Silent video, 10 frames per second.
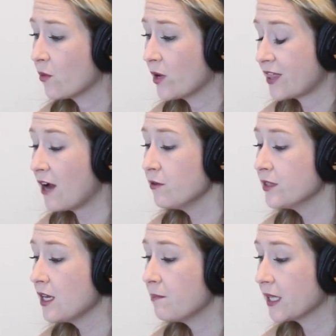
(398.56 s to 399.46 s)

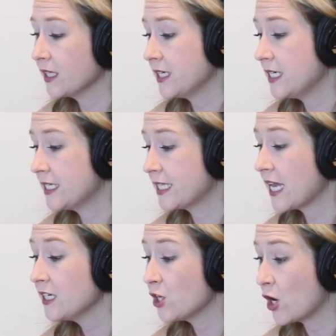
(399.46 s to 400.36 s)
Without the ability to
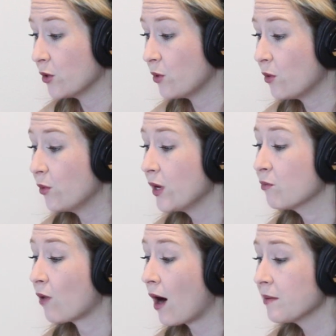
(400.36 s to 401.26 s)
say no, we
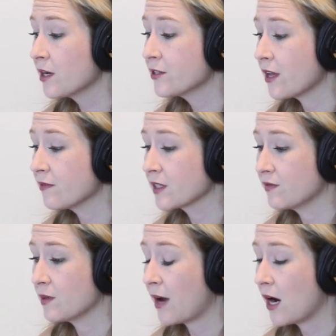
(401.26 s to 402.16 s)
rob ourselves
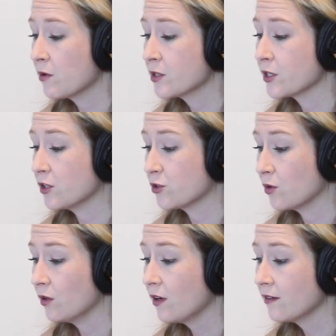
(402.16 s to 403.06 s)
of the power to
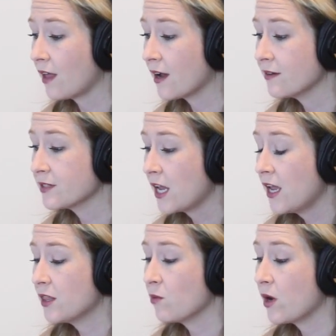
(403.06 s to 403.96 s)
control our lives
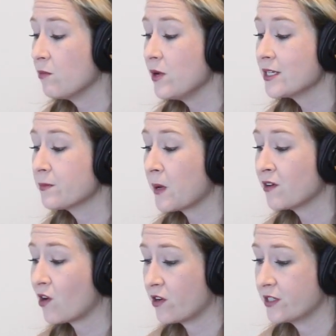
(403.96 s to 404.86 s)
and the way we
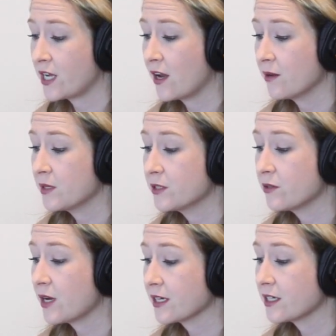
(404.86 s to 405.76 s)
spend our time.
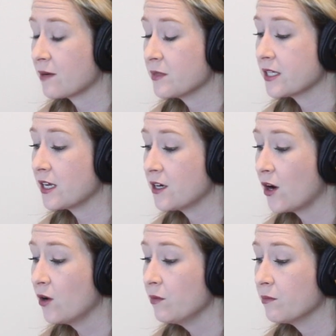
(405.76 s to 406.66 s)
So next time you say
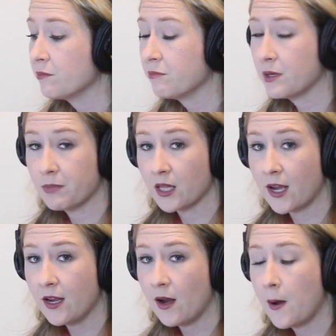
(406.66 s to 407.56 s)
no, be
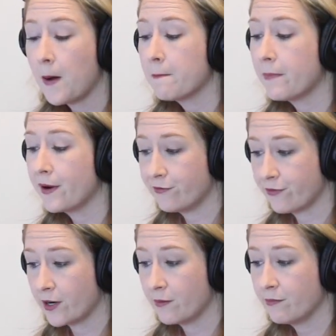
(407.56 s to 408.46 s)
polite, but
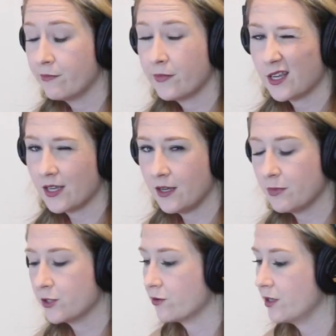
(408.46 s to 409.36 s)
firm, and
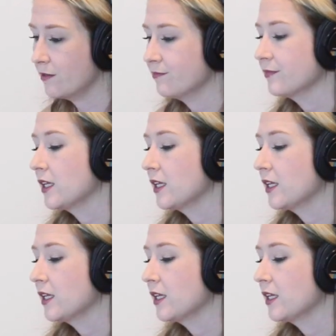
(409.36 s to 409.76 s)
keep it short.